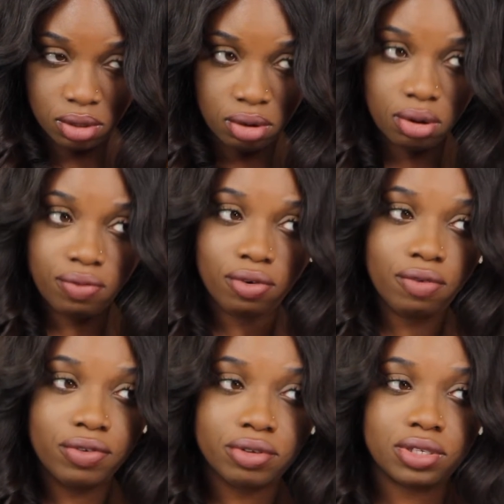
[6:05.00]
Hold it for
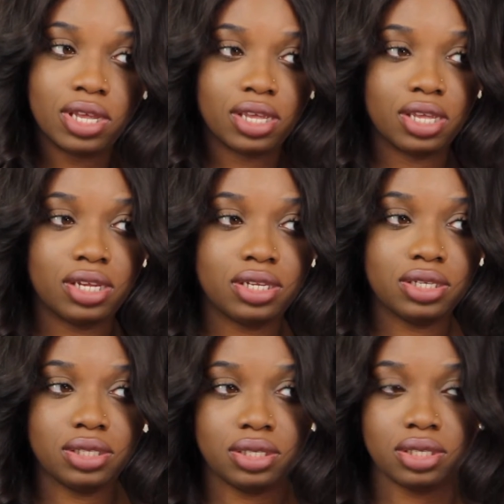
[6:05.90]
a few
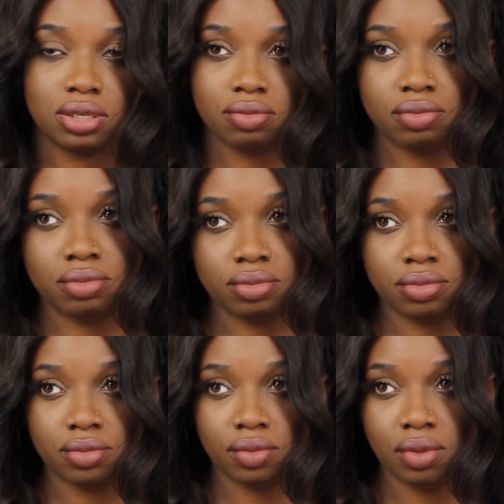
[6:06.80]
seconds.
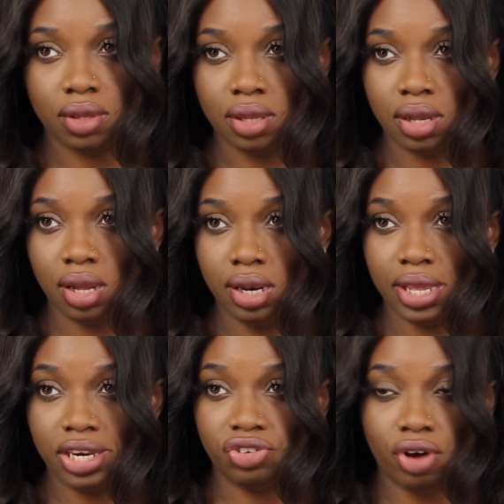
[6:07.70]

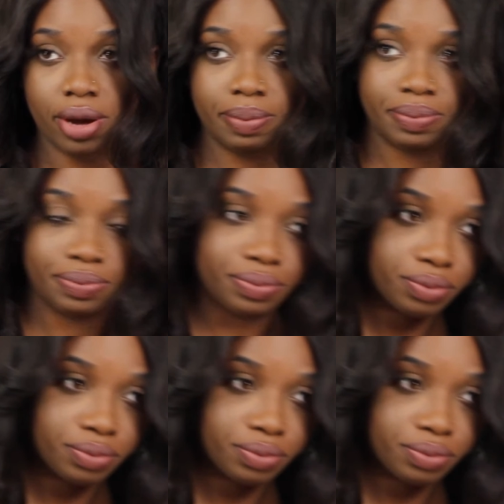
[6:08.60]
Let it drop.